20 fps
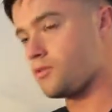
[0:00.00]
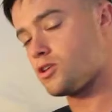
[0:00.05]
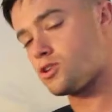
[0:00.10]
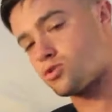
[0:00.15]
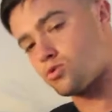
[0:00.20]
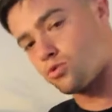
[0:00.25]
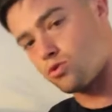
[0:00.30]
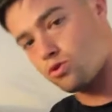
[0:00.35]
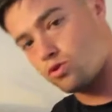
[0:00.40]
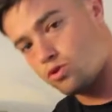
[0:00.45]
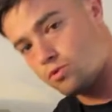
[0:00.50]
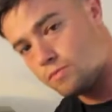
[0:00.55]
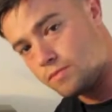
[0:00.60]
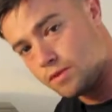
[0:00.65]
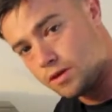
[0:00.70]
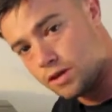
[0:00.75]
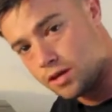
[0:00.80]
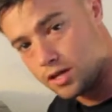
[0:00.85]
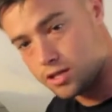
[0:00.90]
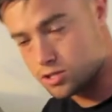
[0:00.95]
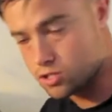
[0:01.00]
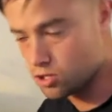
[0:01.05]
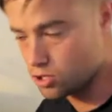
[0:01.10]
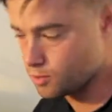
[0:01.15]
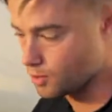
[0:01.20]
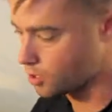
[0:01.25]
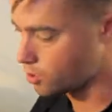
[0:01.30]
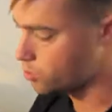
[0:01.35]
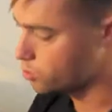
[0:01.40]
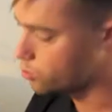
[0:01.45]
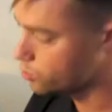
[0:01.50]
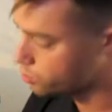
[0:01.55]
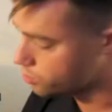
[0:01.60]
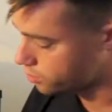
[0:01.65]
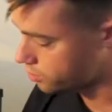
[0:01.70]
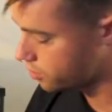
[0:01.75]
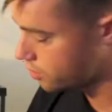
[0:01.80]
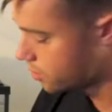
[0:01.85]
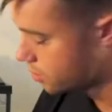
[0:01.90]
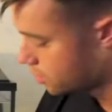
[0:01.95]
This room is a little bit
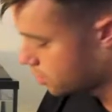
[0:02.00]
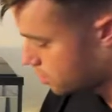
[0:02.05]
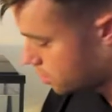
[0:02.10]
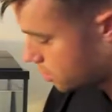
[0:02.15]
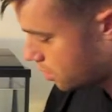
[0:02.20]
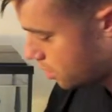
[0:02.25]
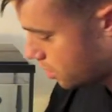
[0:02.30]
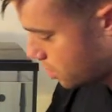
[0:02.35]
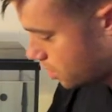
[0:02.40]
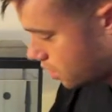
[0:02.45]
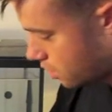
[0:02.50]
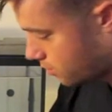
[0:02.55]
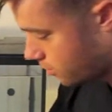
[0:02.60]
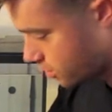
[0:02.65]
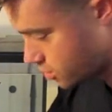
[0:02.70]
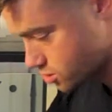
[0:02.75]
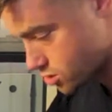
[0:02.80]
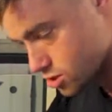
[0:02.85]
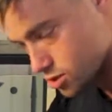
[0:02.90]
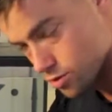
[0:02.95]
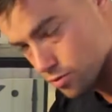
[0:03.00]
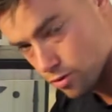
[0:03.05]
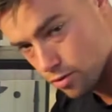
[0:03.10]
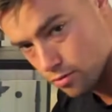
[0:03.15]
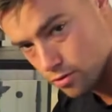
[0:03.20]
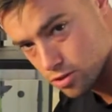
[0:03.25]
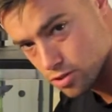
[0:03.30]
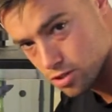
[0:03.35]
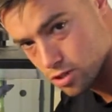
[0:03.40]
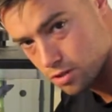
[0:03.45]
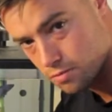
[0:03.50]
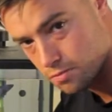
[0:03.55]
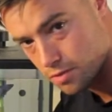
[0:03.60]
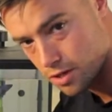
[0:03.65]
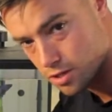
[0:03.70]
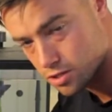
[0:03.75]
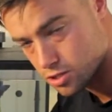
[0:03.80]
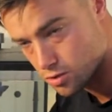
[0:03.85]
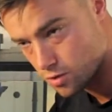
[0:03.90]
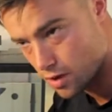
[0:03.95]
cooler because this is the room to sleep
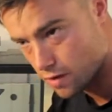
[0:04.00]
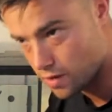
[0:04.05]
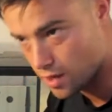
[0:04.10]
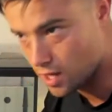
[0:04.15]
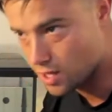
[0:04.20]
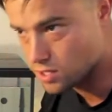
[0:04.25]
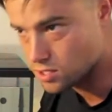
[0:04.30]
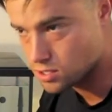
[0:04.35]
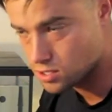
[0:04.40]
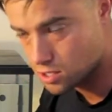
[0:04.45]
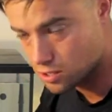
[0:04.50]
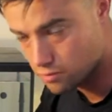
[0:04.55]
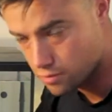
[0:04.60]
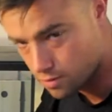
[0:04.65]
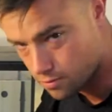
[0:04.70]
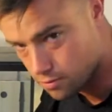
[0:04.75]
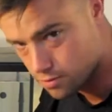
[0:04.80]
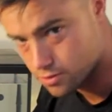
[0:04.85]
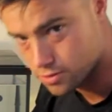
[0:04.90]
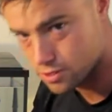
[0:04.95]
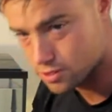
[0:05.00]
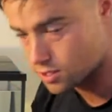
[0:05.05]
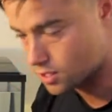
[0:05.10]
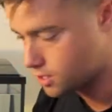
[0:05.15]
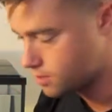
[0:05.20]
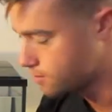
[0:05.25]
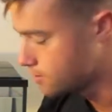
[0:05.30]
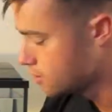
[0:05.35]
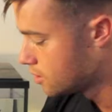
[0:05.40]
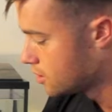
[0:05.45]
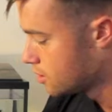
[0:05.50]
in, so we have the AC running most of the time.